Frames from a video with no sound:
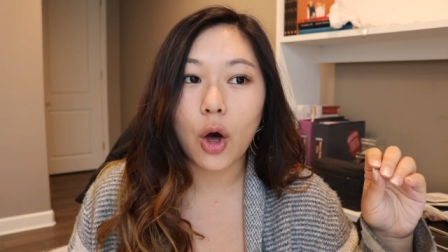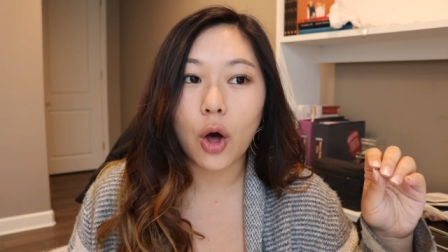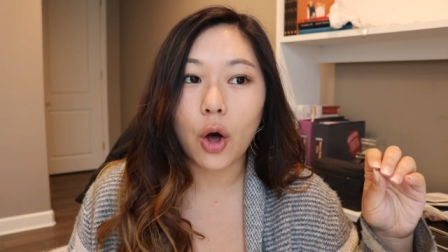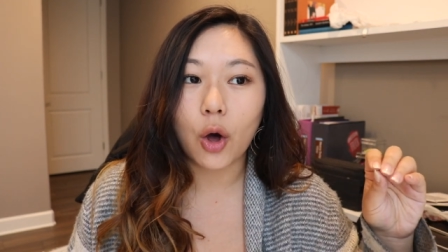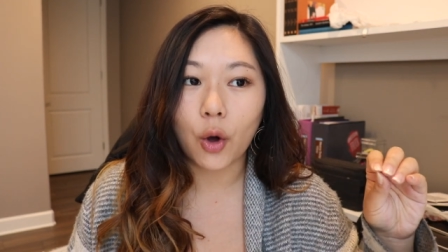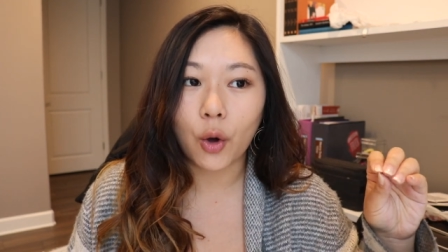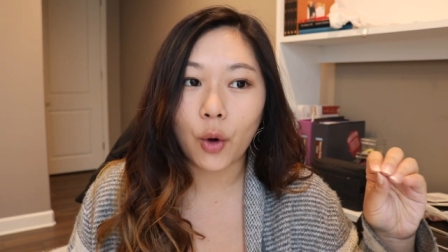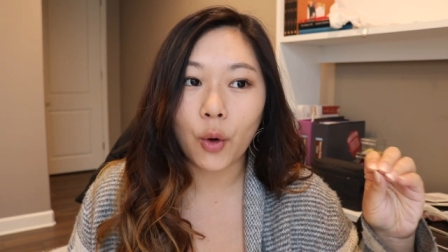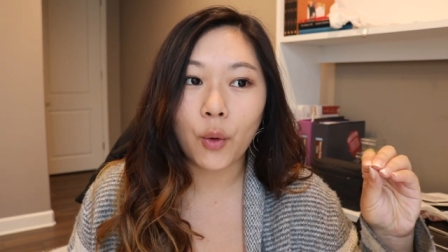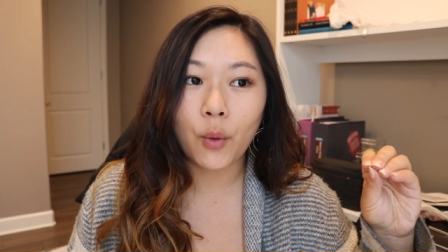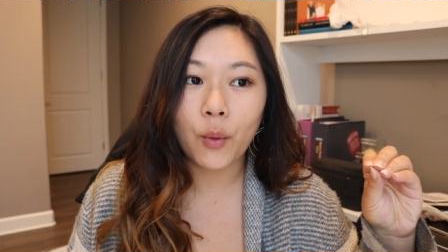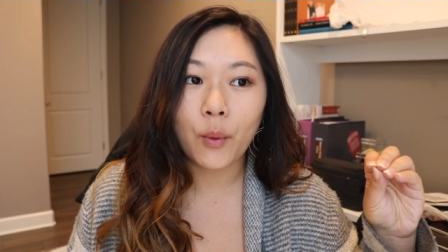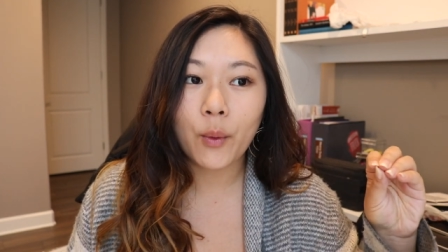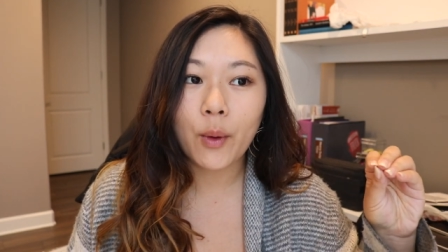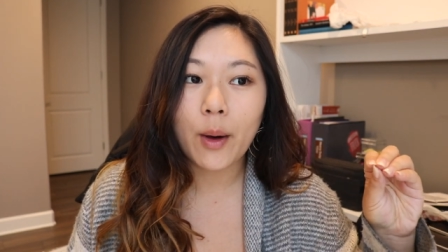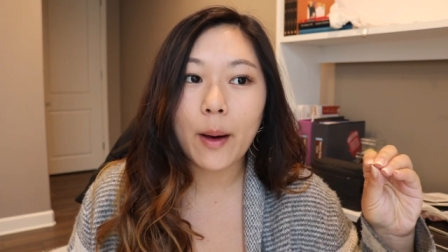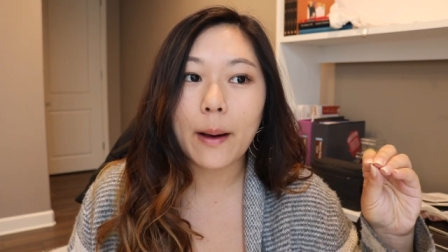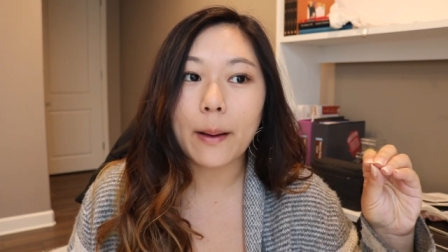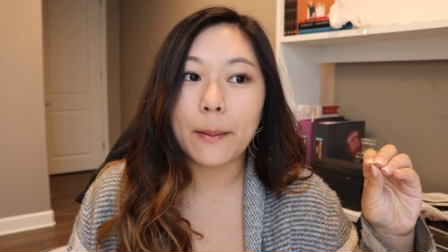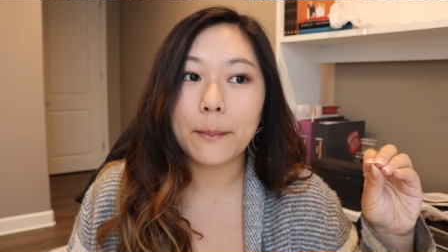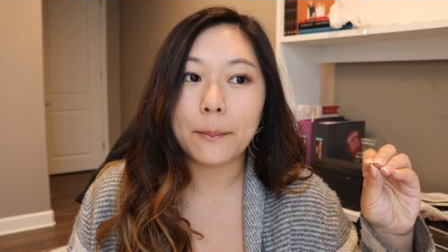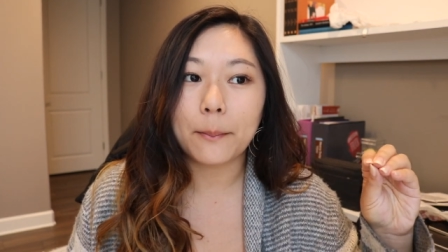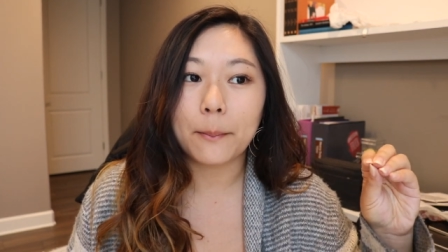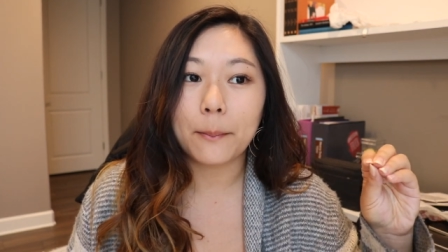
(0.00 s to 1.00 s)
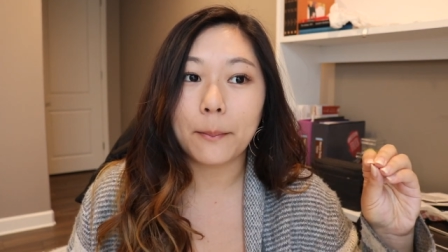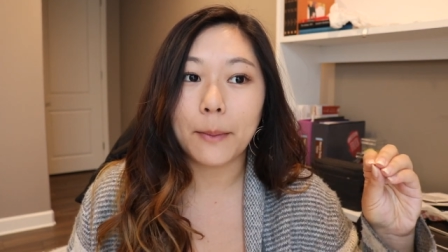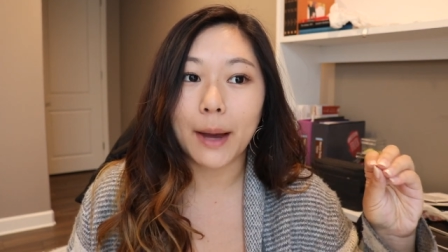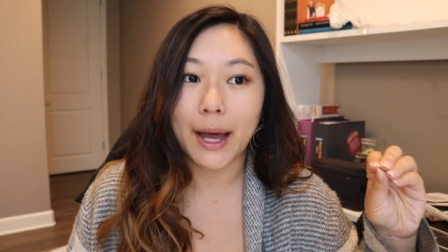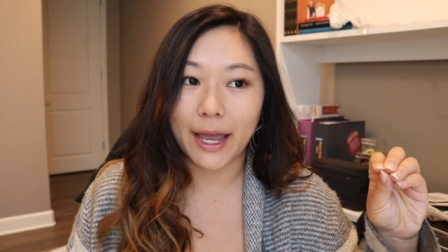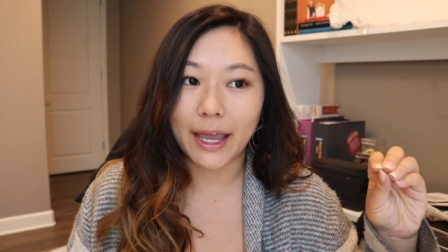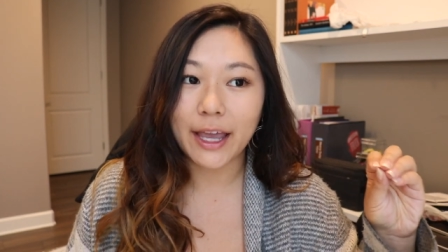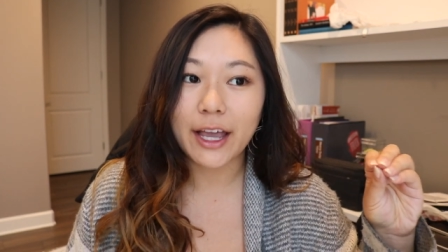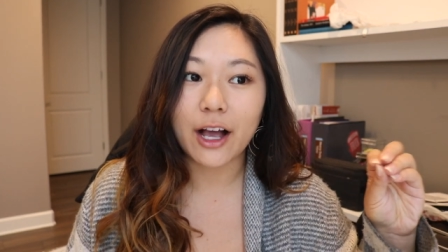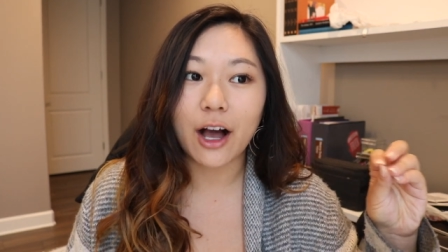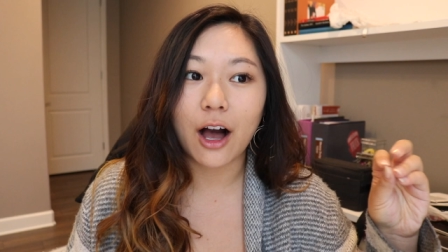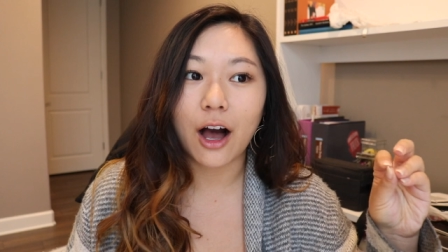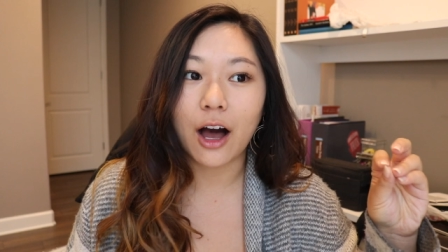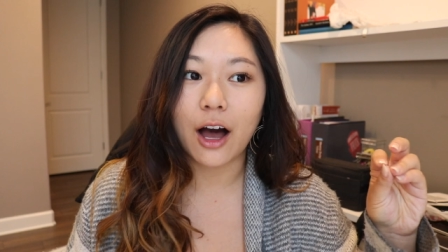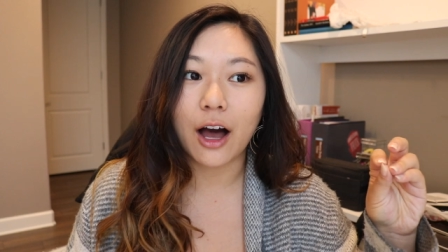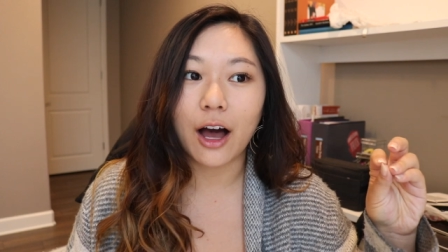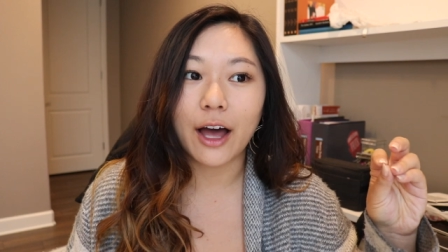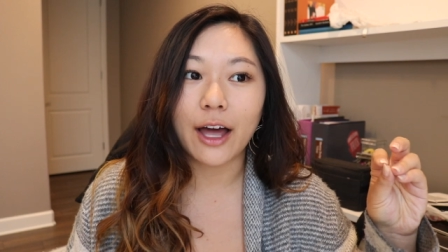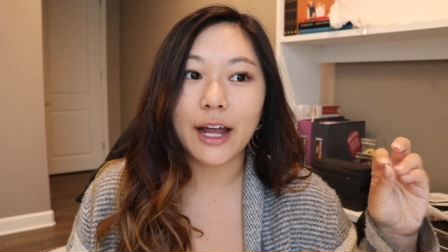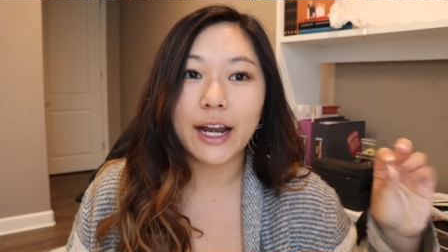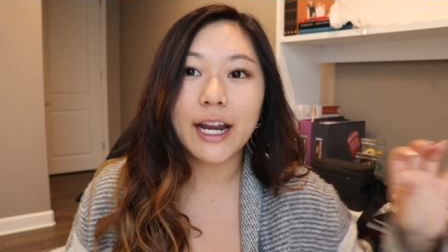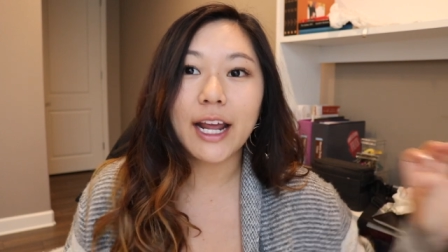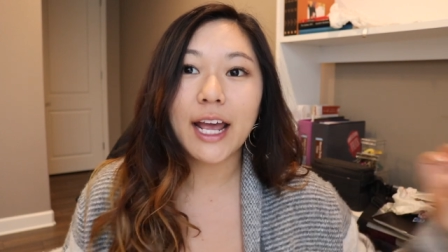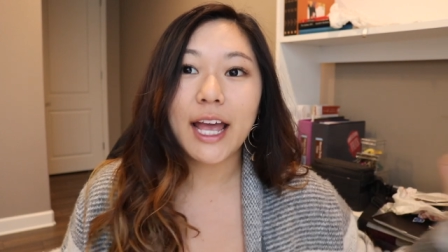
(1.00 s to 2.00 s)
Oh my
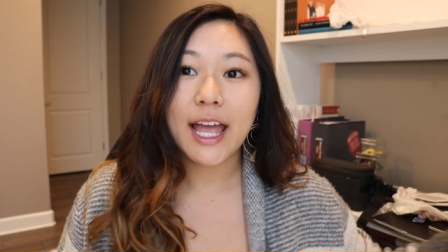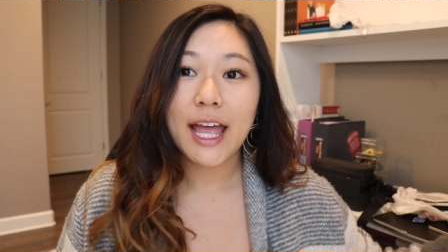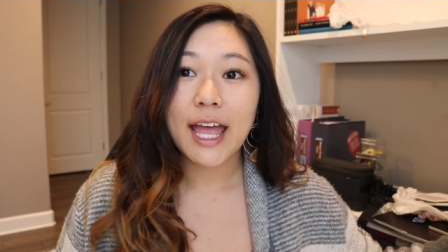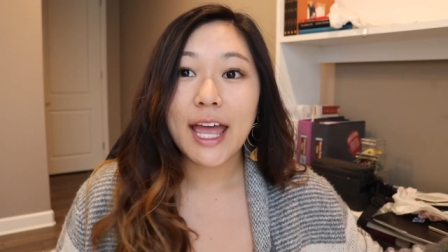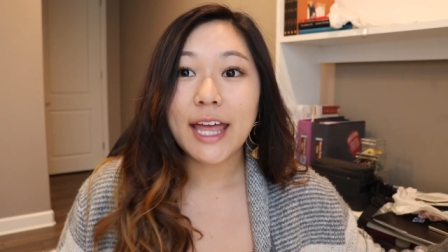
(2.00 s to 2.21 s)
God.